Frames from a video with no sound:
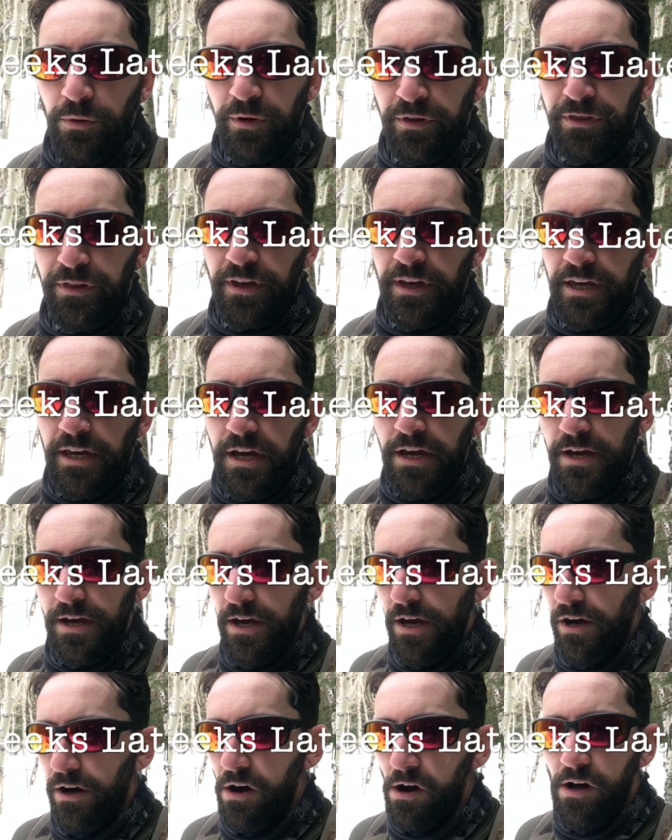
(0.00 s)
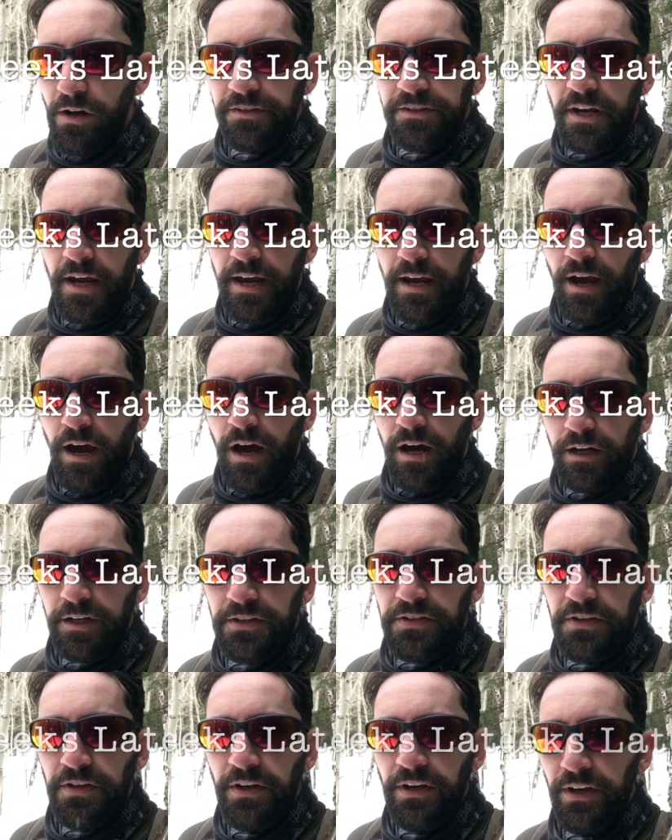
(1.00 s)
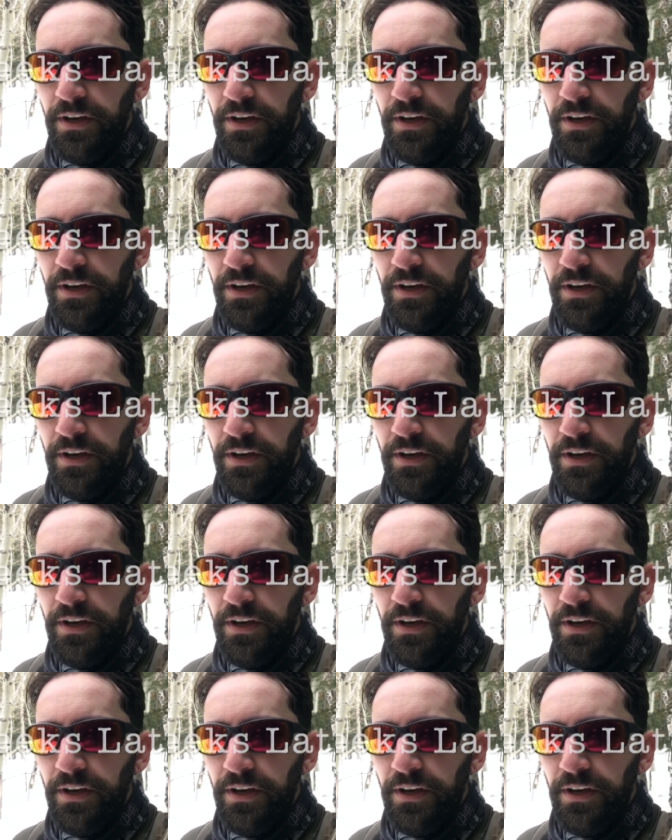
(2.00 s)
with the Altai Hoks.